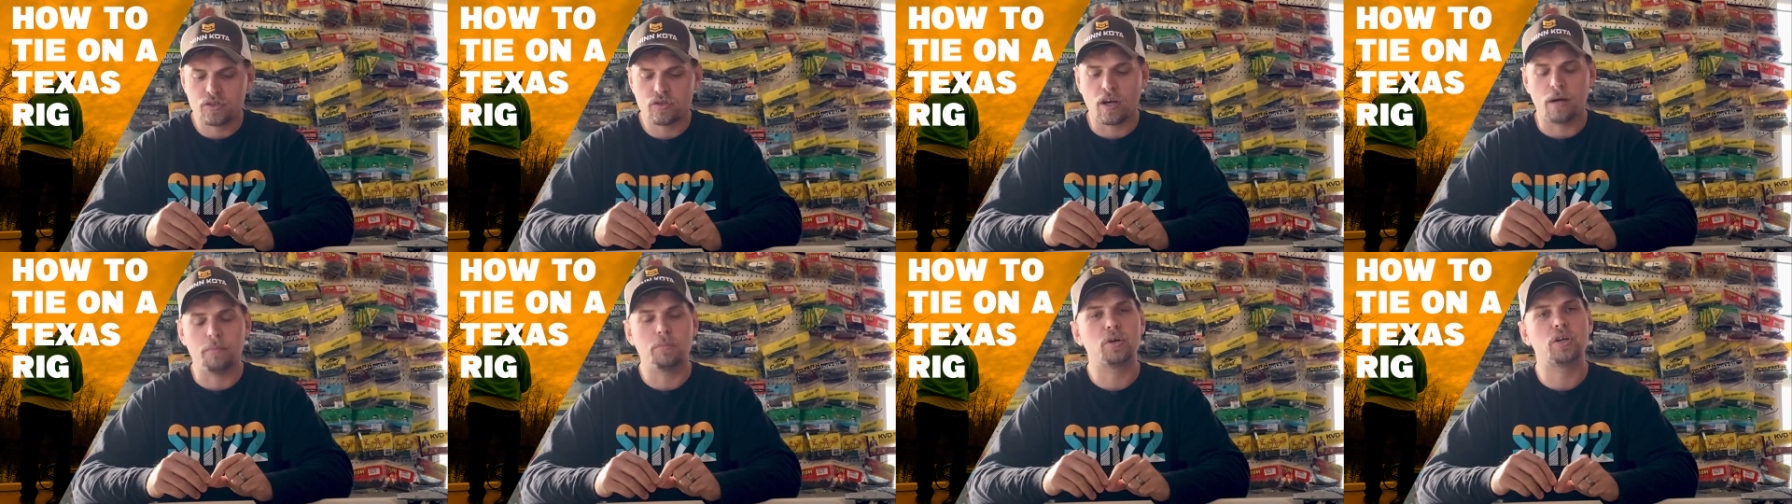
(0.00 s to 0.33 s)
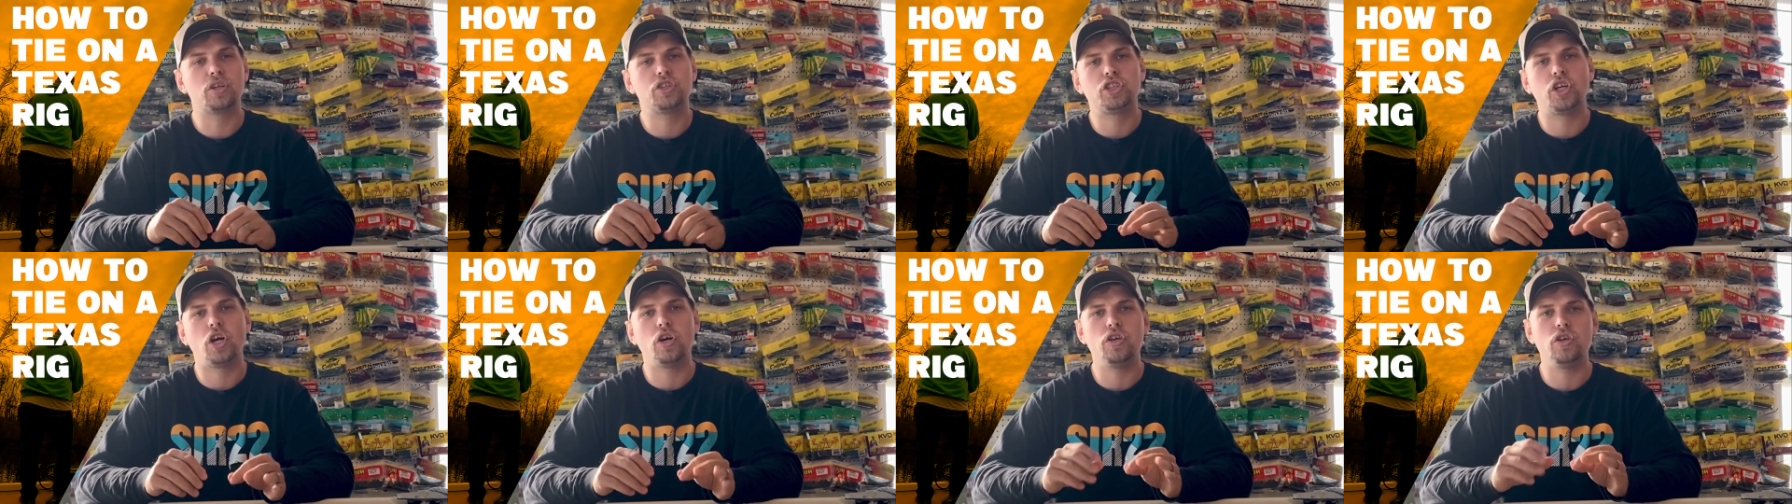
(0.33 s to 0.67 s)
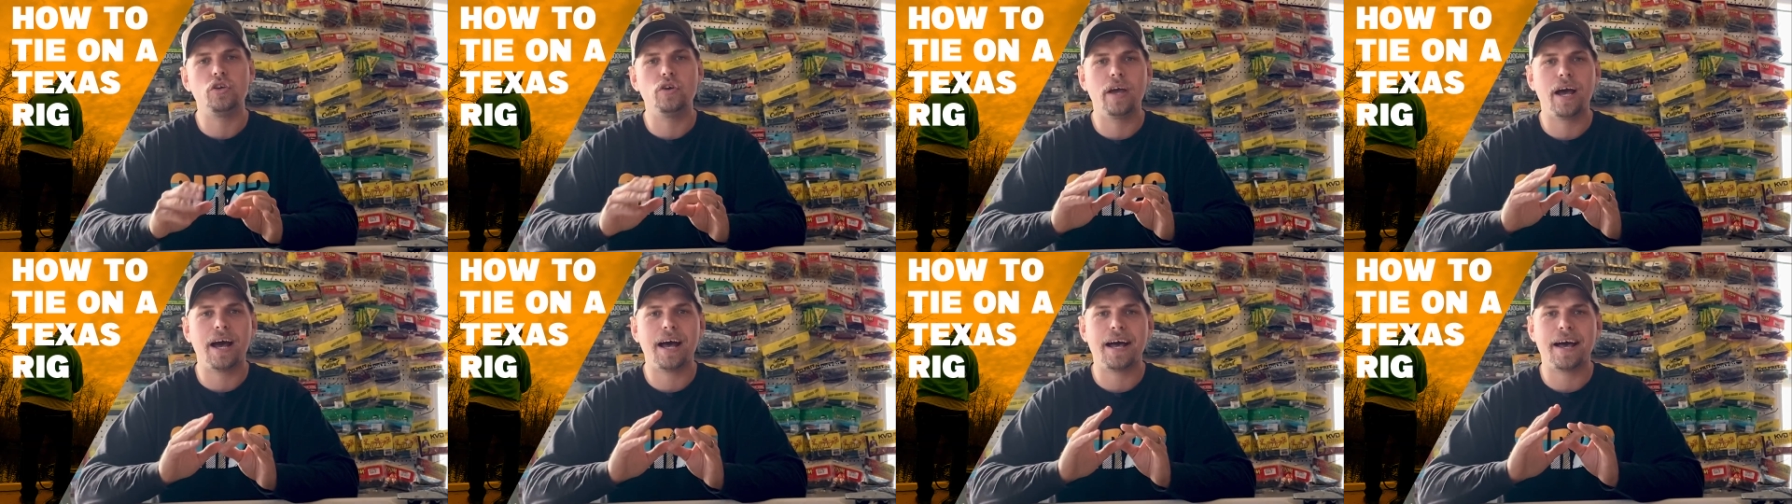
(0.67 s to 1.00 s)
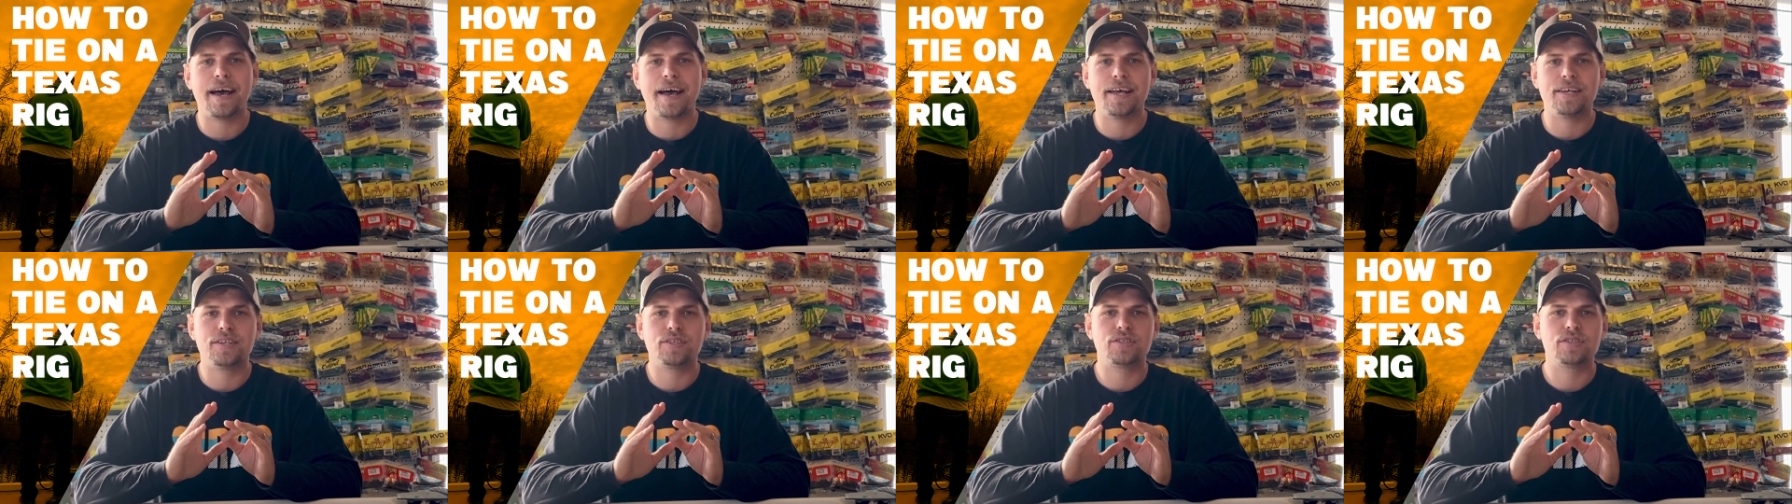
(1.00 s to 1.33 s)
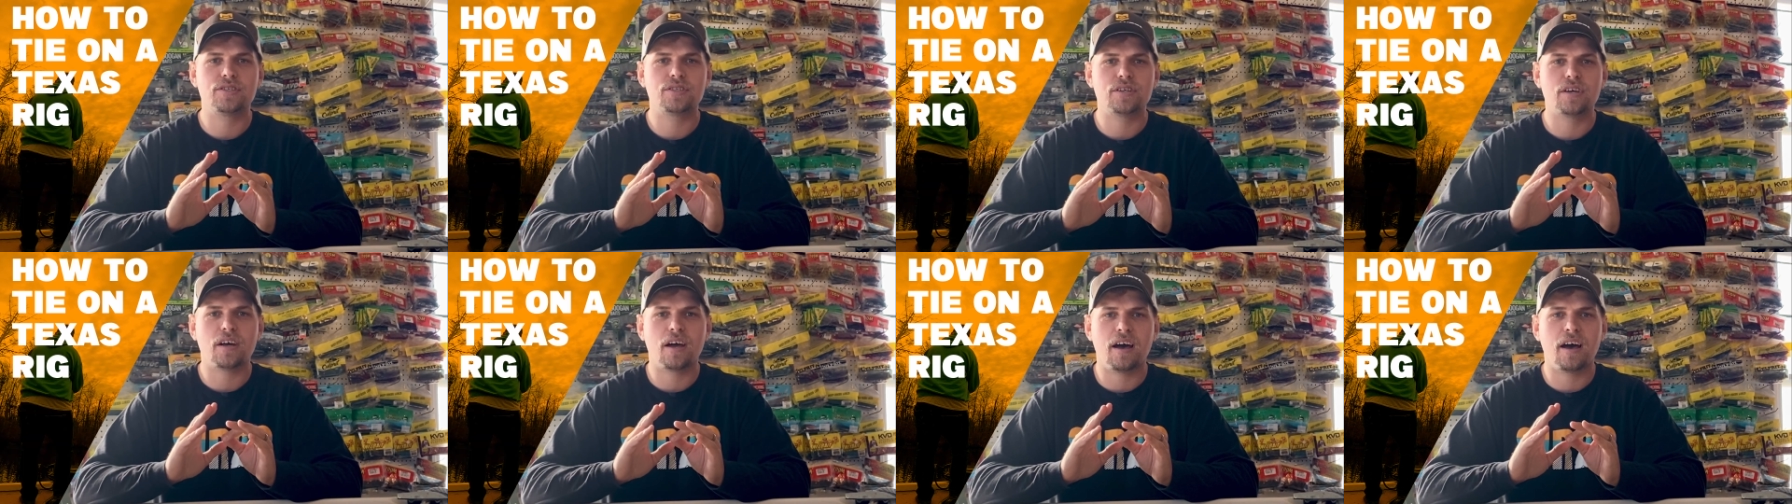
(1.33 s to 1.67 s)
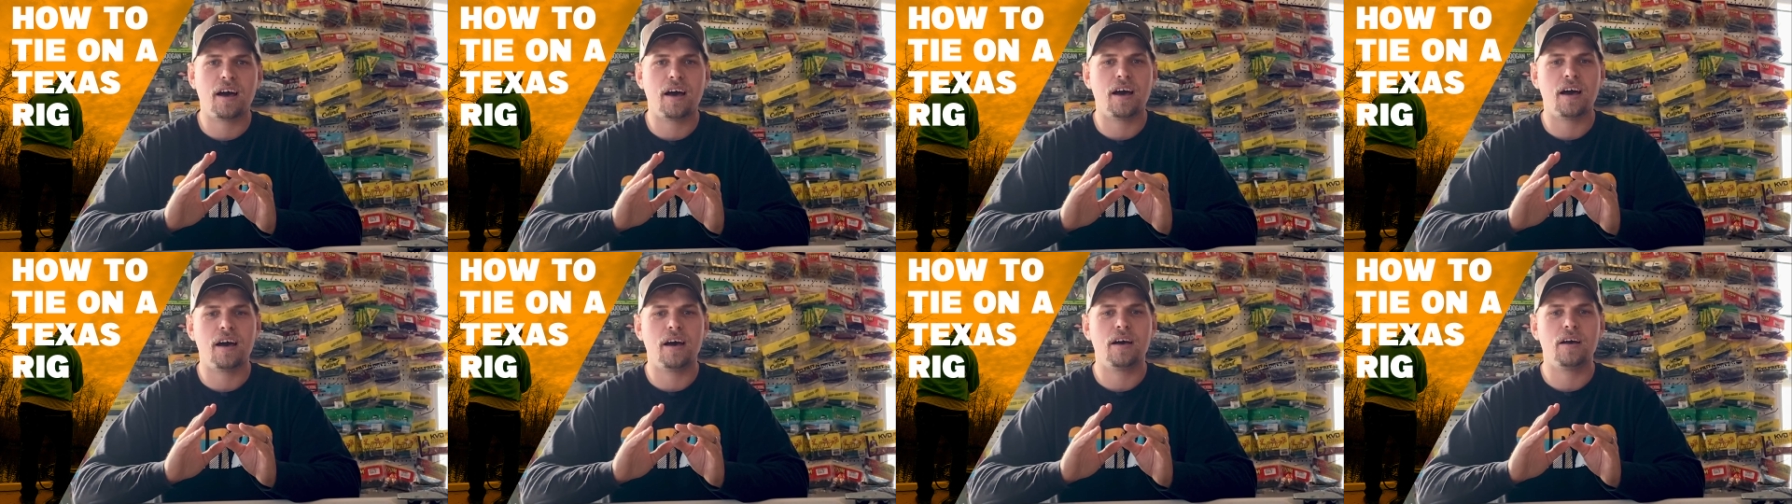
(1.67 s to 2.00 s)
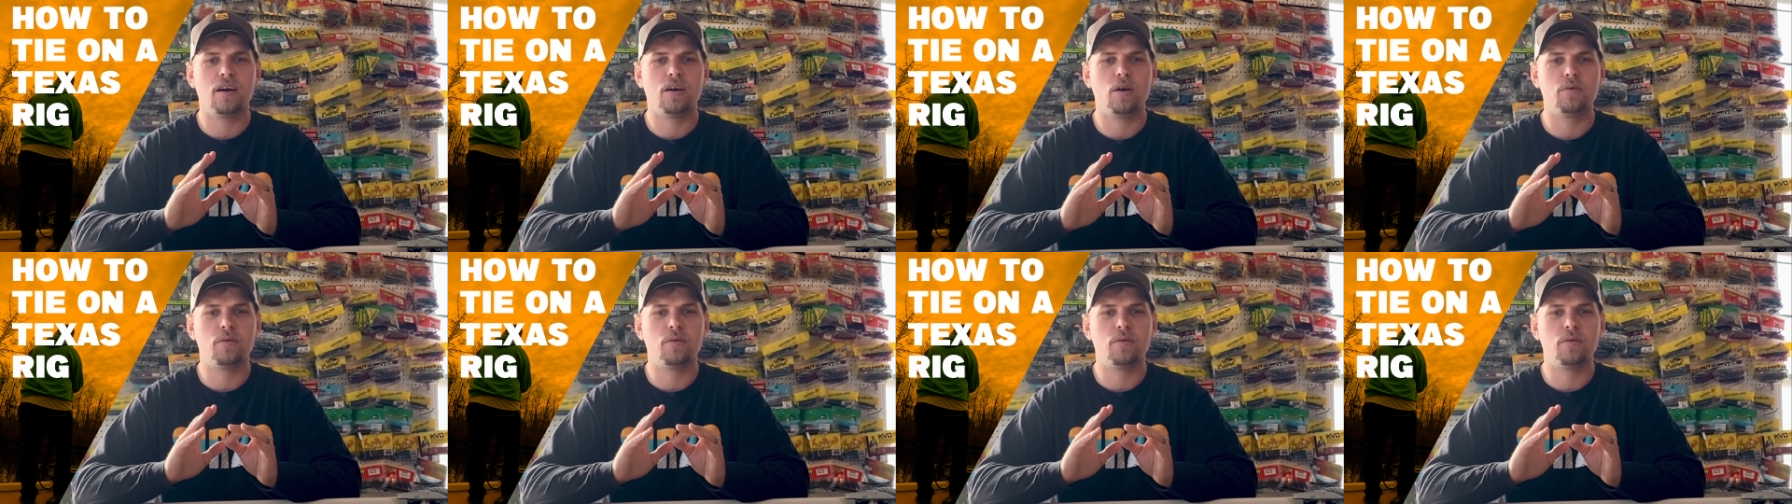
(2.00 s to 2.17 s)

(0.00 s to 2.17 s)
So I'm going to show you guys uh,